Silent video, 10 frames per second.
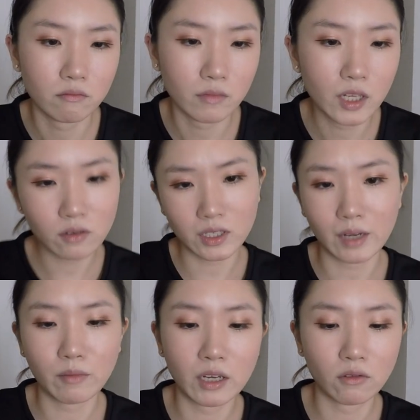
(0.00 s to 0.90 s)
it looks
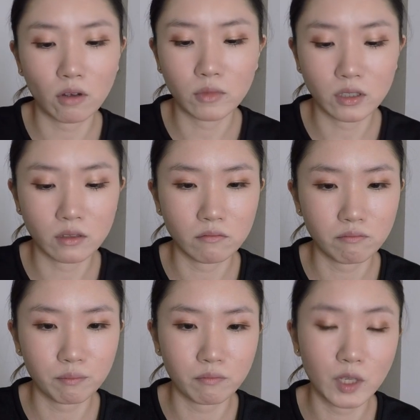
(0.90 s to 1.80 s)
like my
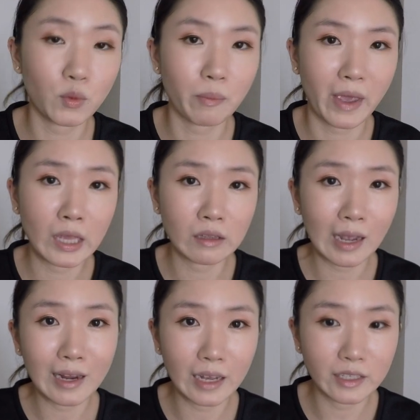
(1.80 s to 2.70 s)
normal liquid pen
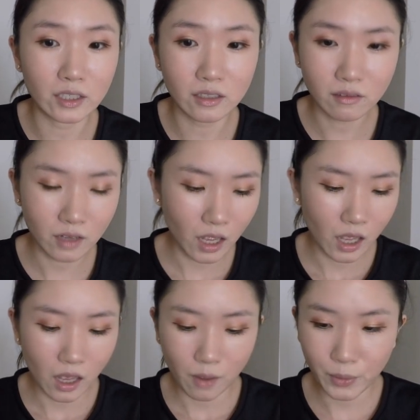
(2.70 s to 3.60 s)
eyeliner,
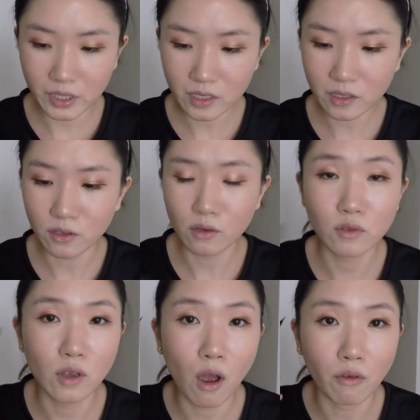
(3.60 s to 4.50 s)
but this is so
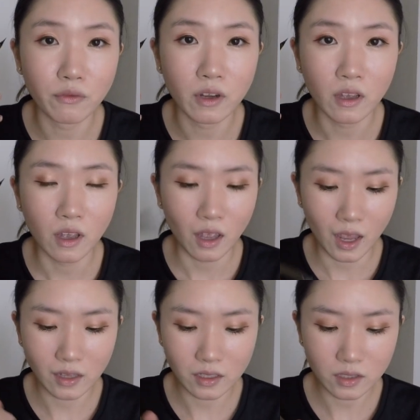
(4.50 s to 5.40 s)
soft.
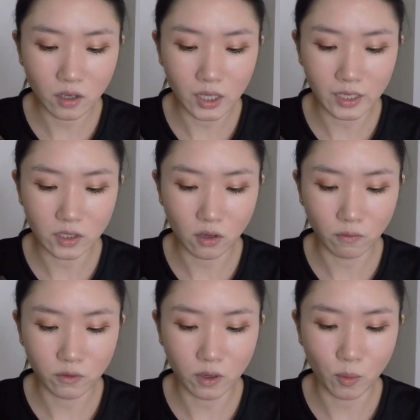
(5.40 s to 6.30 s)
And it's not like
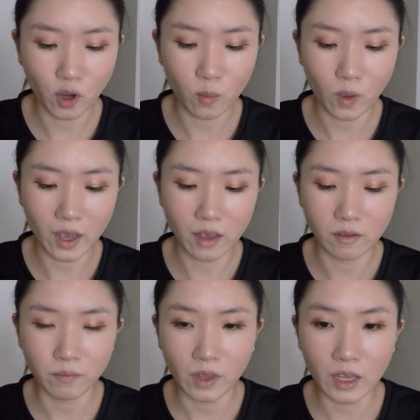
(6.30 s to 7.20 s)
soft to the point
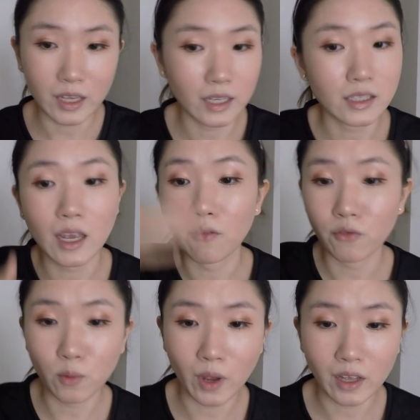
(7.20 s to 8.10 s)
where it gets
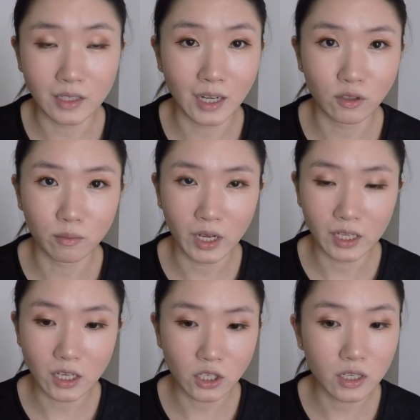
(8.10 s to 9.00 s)
everywhere, it's hard to
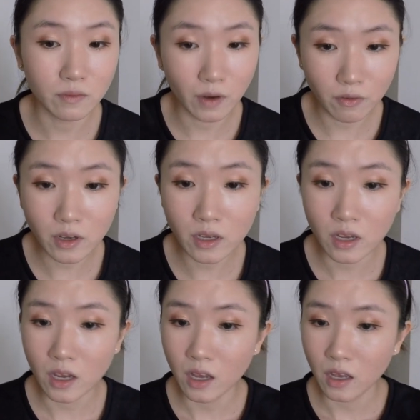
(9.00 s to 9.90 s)
manage. It's
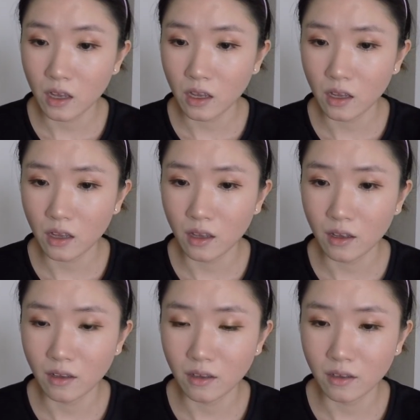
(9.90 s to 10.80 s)
very
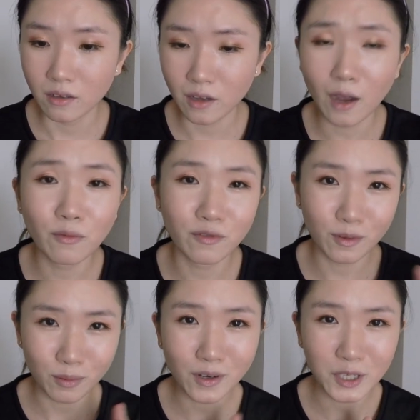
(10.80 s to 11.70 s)

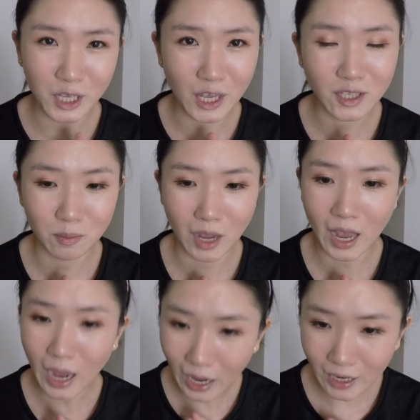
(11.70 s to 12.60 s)
comfortable against my
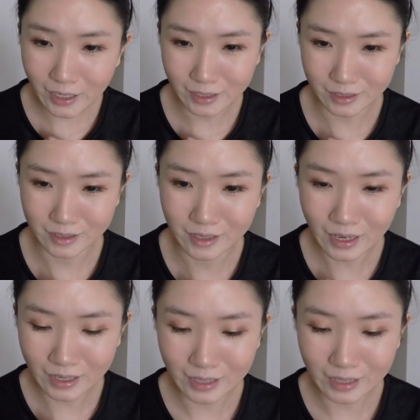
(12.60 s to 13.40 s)
eyes.